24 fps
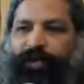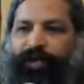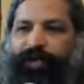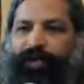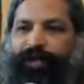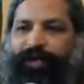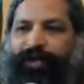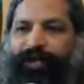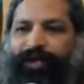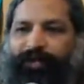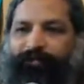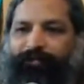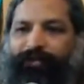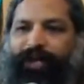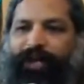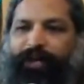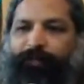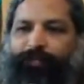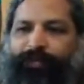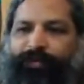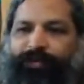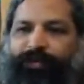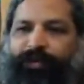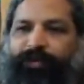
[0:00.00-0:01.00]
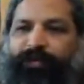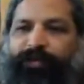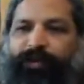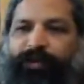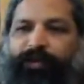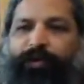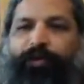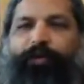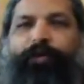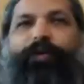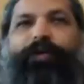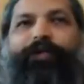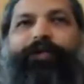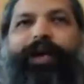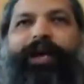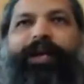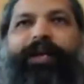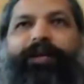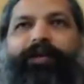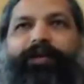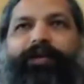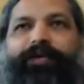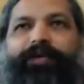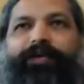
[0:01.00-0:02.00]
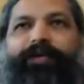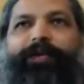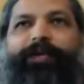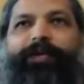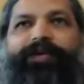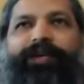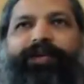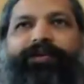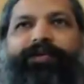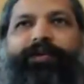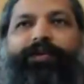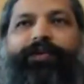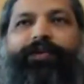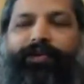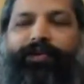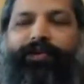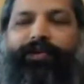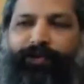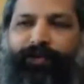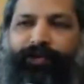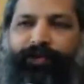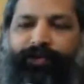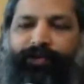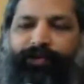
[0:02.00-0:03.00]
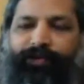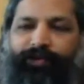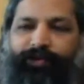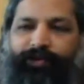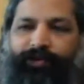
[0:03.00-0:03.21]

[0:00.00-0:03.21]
develop certain core values which are so different.